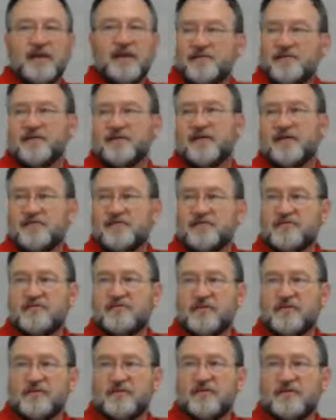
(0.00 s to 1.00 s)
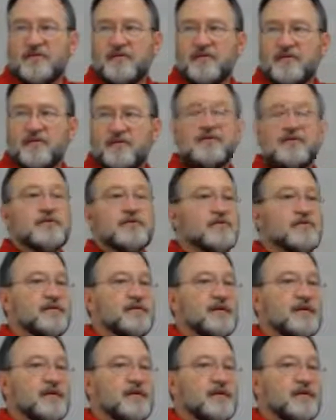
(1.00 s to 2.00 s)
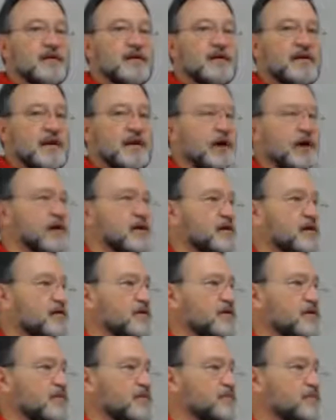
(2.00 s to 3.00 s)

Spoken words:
Yes, it is. It's clearly an ionic.